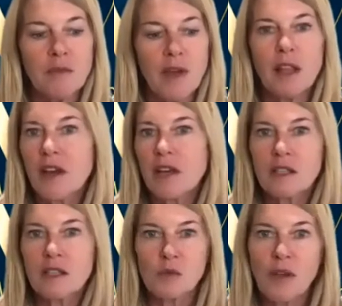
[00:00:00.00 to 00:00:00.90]

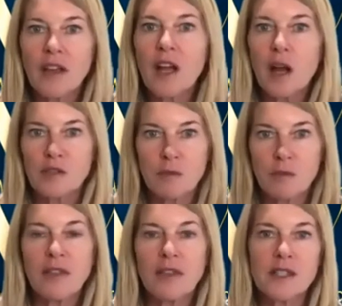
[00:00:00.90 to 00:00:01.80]
Ellevest is one that comes to
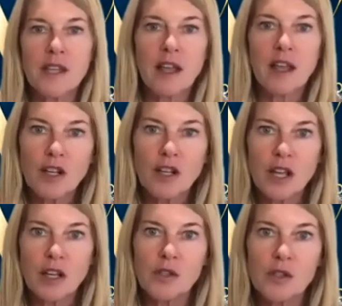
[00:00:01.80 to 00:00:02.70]
mind that Sally
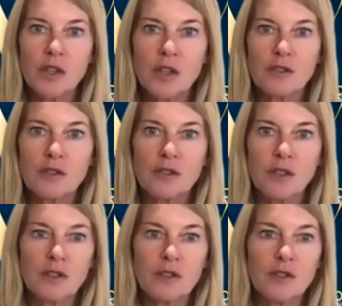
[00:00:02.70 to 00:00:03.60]
Krawcheck is
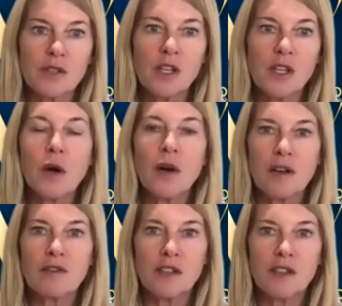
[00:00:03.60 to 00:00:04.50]
CEO
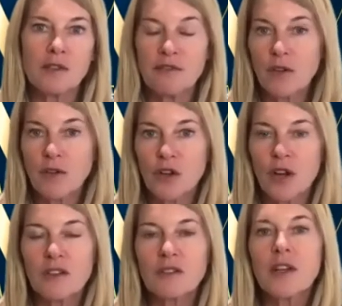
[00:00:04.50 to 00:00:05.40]
of and founder
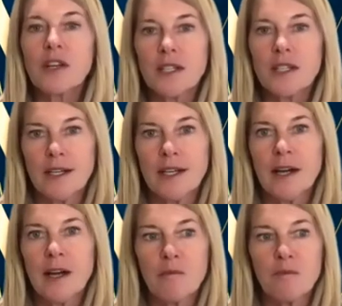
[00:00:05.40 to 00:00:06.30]
of.
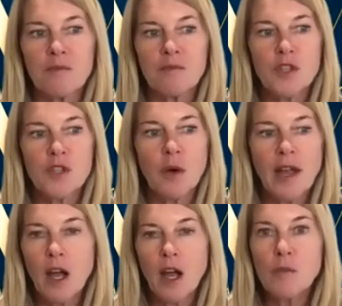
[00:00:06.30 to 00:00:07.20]
So
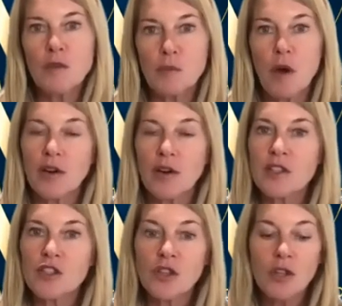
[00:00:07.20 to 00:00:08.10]
I hope there's progress.
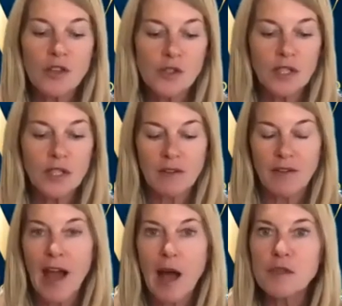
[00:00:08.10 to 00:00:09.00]
There's also a lot of
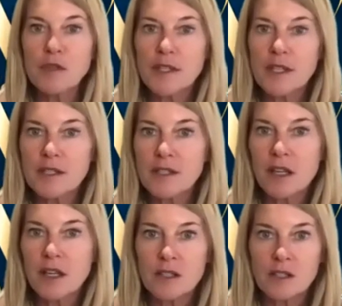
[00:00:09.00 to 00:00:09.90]
apps these
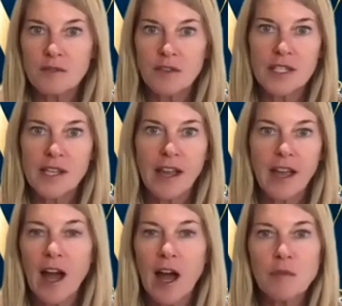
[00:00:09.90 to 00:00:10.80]
days,
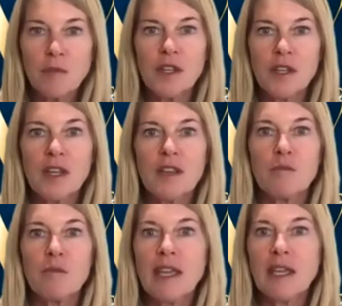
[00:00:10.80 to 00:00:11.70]
fintech apps,
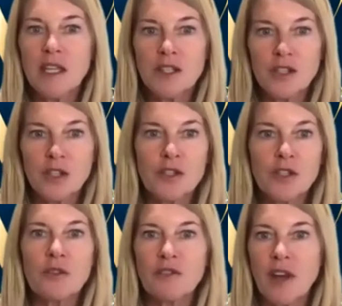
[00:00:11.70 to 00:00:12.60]
that make it easier
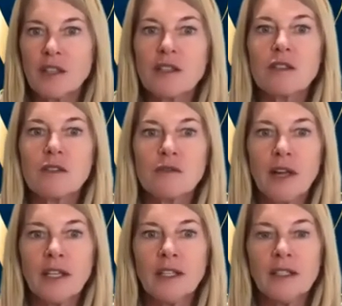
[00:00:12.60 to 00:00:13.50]
to invest,
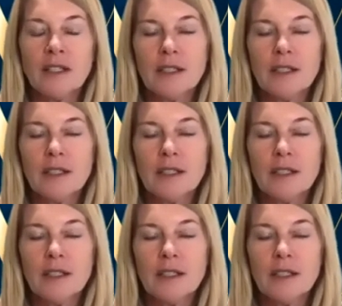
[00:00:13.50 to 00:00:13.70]
right?